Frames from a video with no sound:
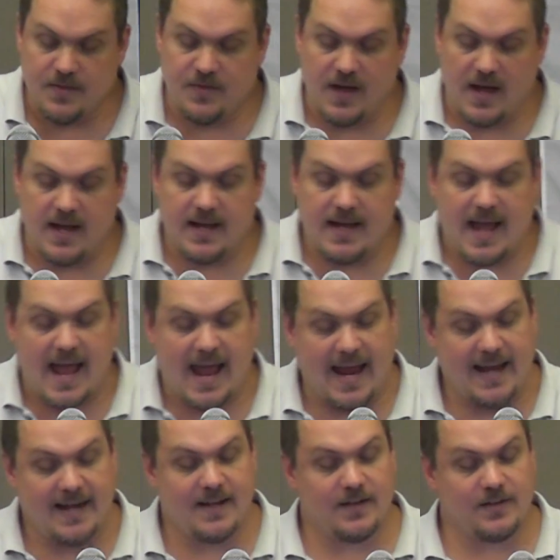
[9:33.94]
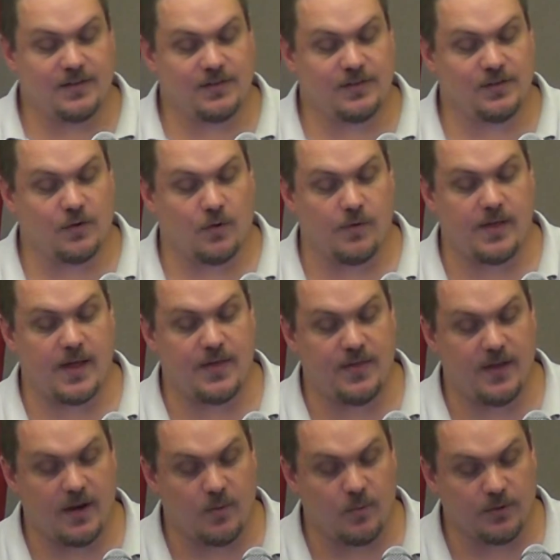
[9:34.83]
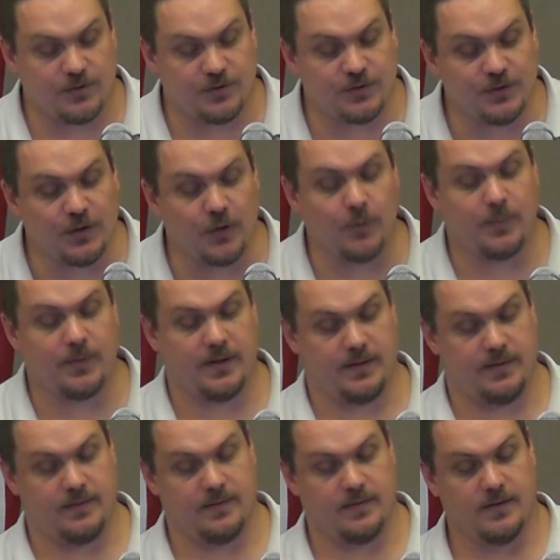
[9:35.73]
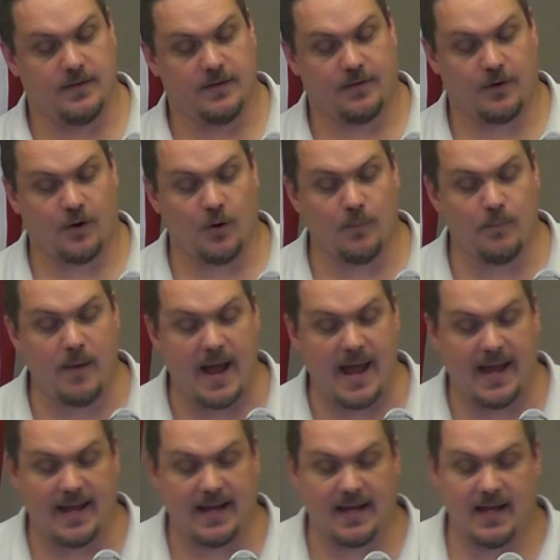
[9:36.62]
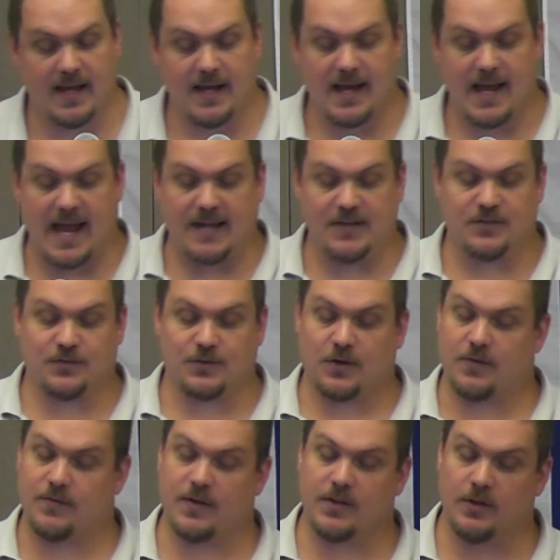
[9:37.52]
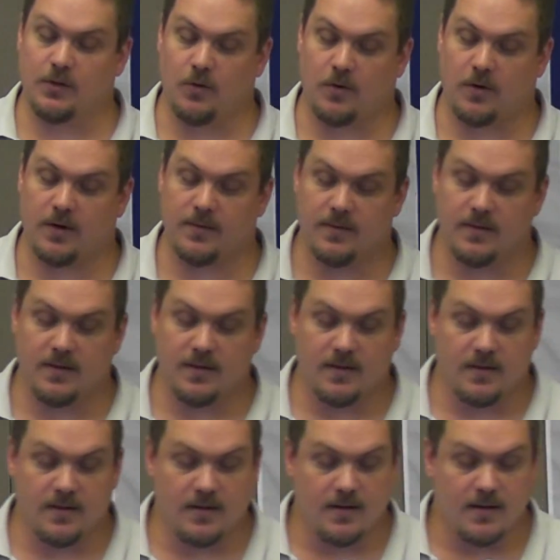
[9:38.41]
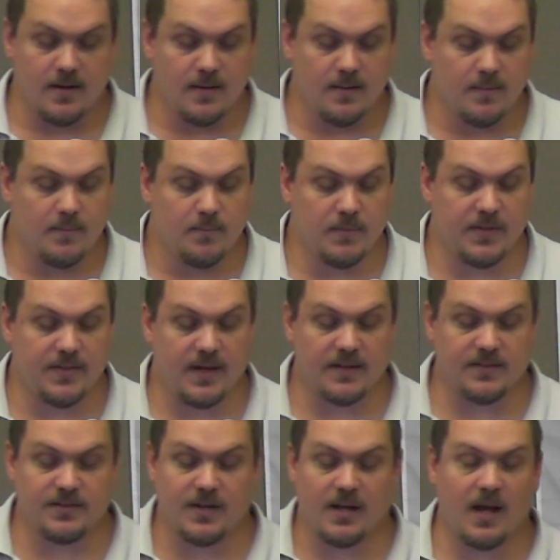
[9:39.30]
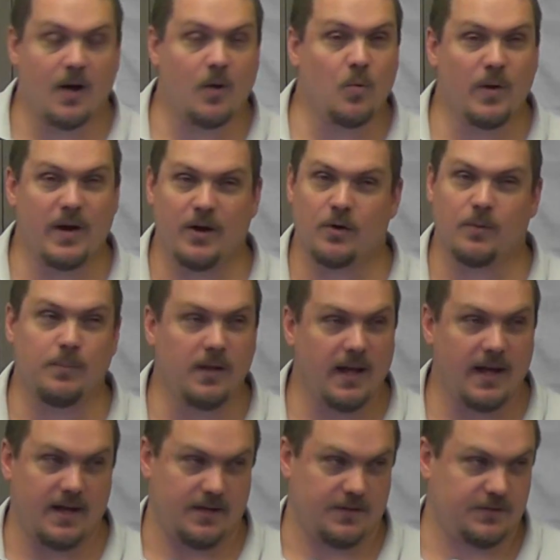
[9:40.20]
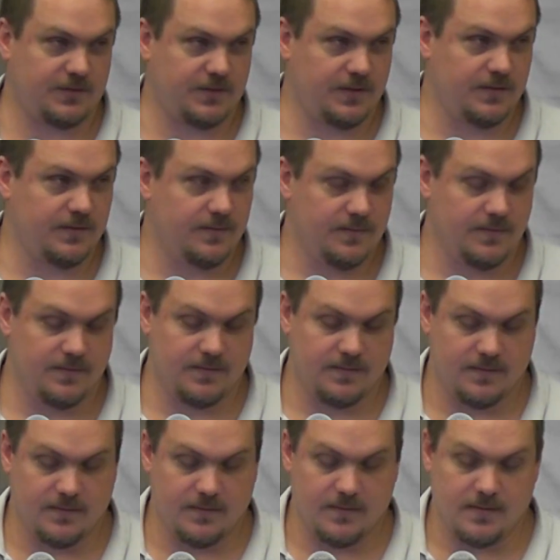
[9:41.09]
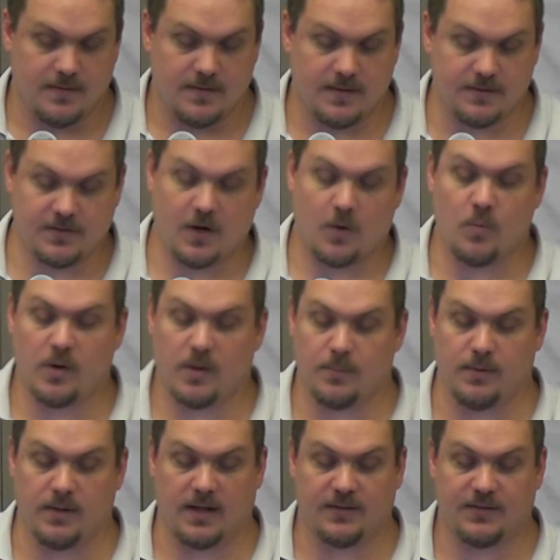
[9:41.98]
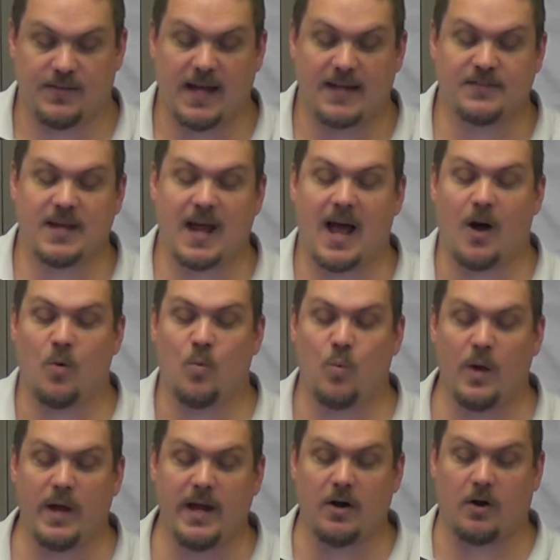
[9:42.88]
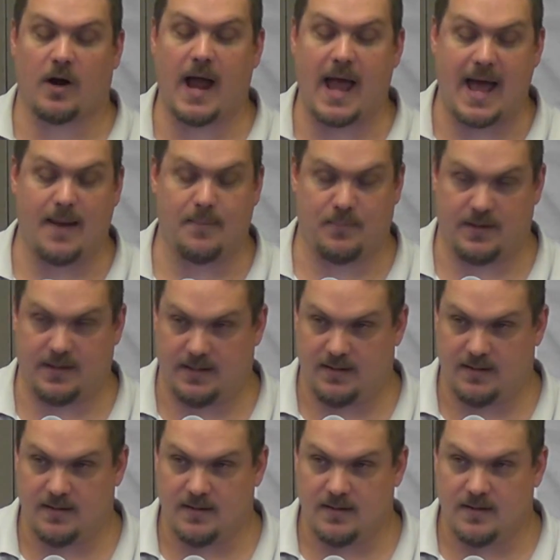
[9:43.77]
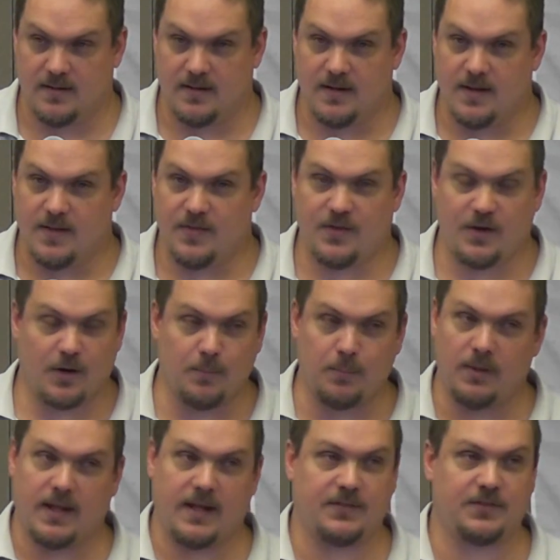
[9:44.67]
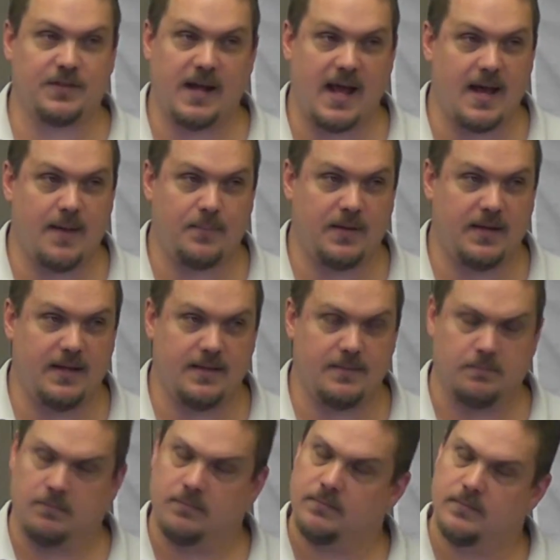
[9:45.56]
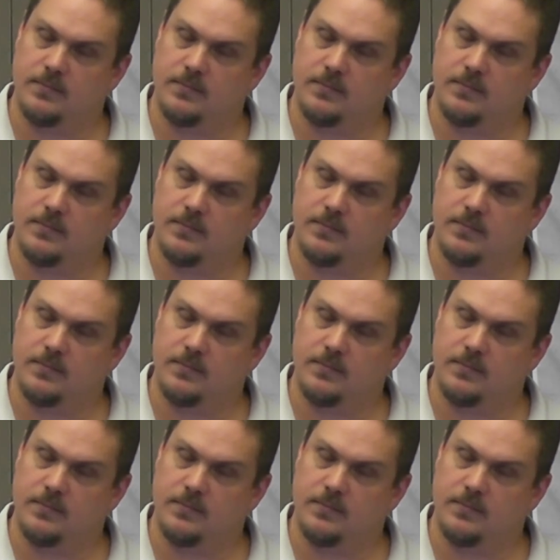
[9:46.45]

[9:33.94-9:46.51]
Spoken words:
hate us, or they think we're stupid for obeying and serving the Lord. But that's how we are blessed. That's how we're blessed. That's how we are happy. They're blessed and happy